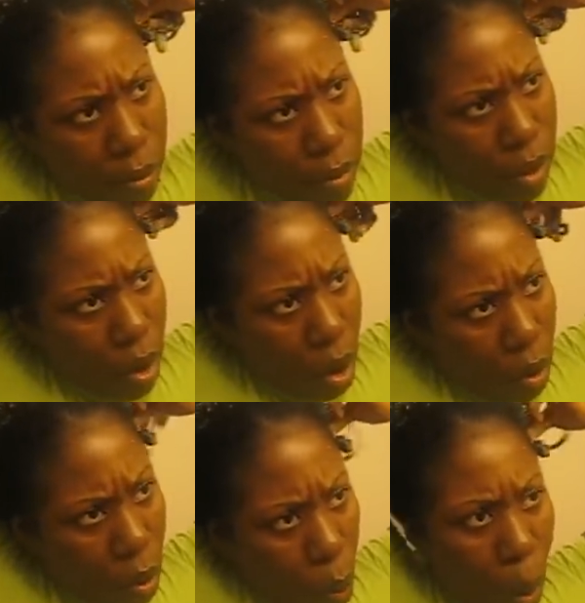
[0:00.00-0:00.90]
you
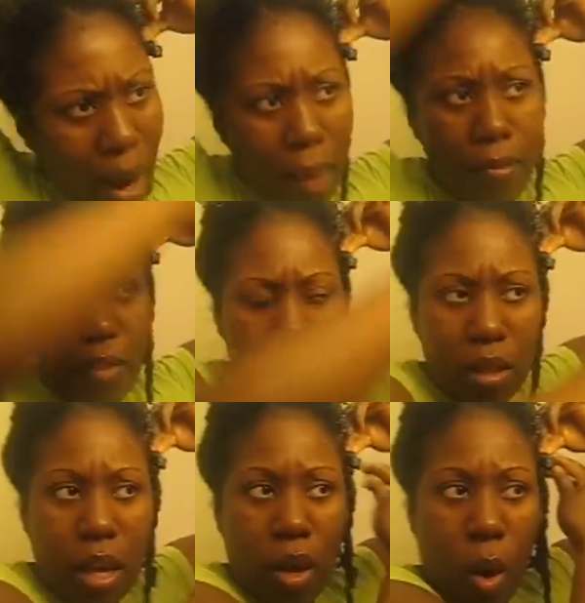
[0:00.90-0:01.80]
know, what I'm
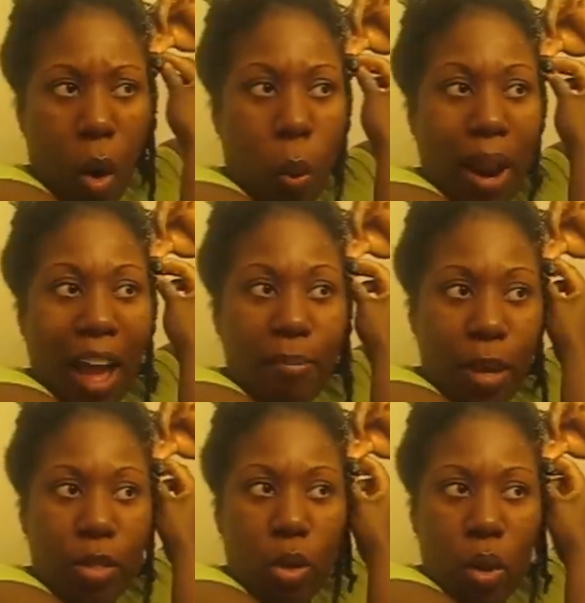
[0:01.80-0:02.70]
feeling or what I've
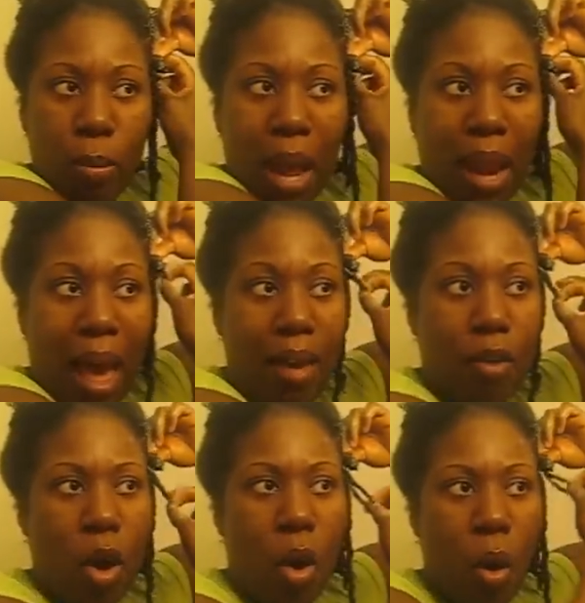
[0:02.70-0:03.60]
been through in my
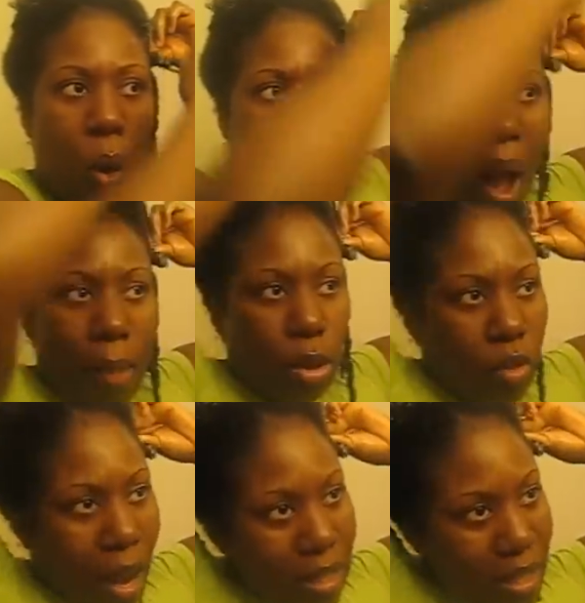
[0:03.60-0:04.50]
life. Or I'm
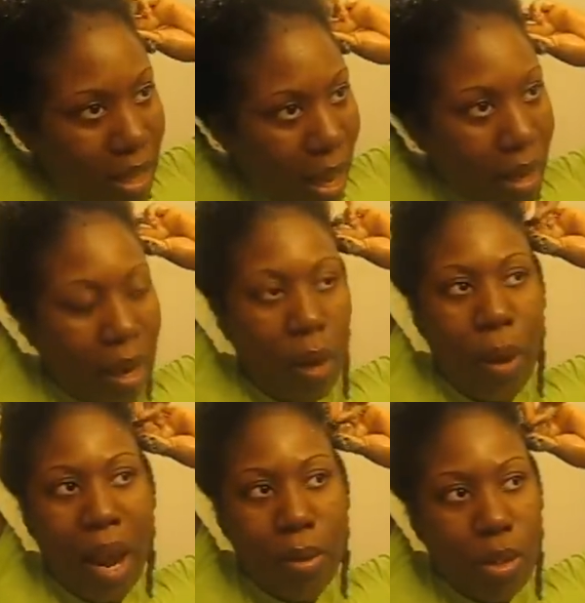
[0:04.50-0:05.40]
trying to get, like
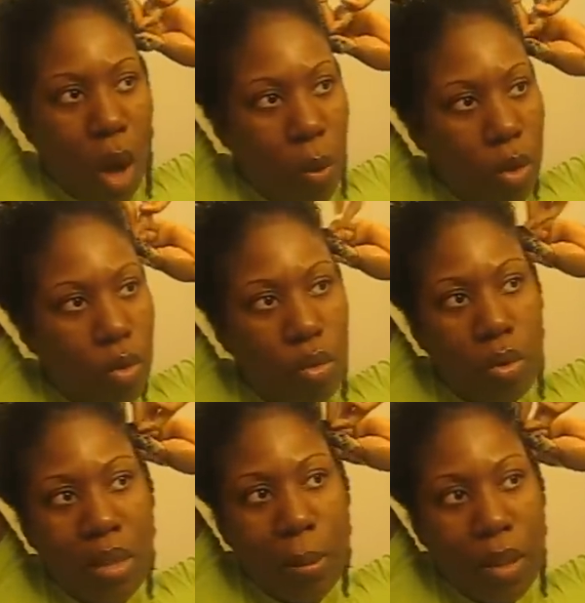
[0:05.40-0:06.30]
when I was going
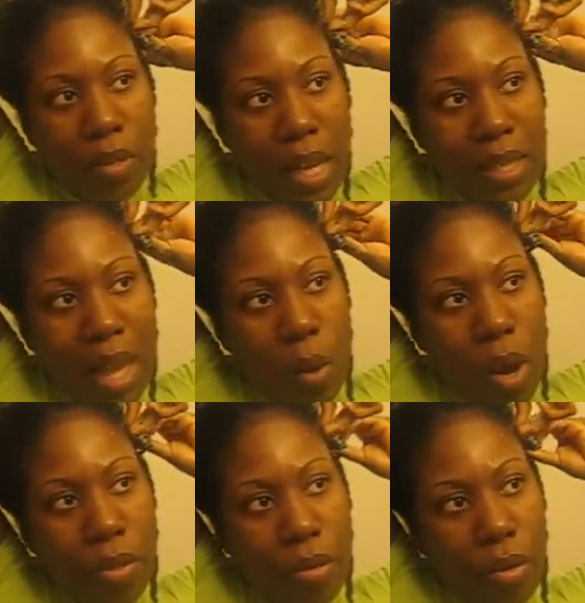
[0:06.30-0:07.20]
through some of the things I
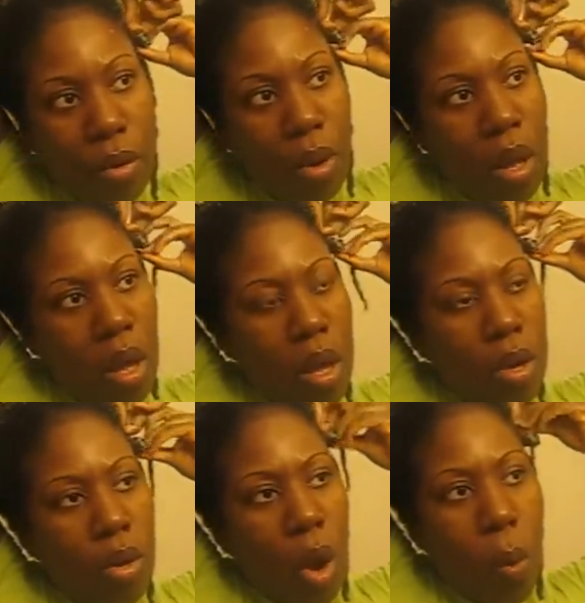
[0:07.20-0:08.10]
went through,
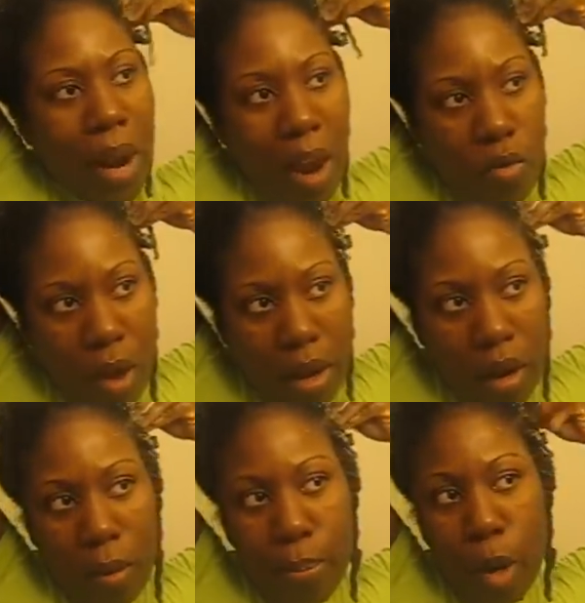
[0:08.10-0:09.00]
you know, when I
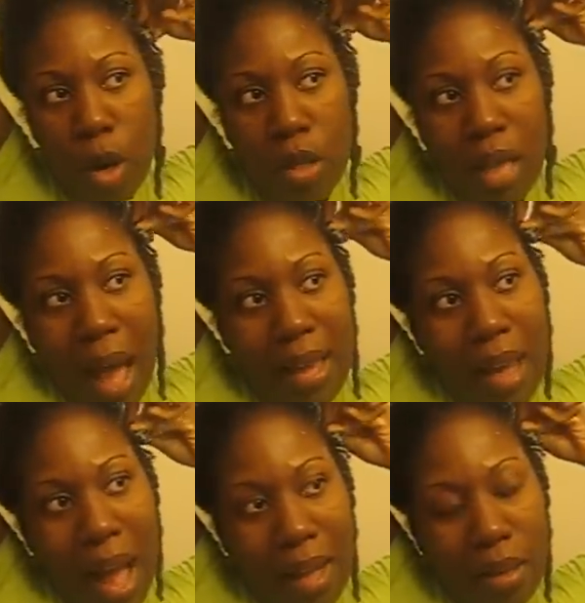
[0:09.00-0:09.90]
read books, I
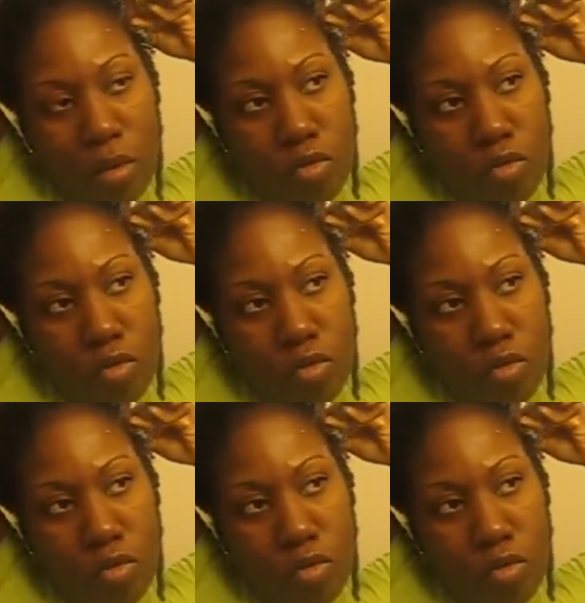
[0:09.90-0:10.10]
got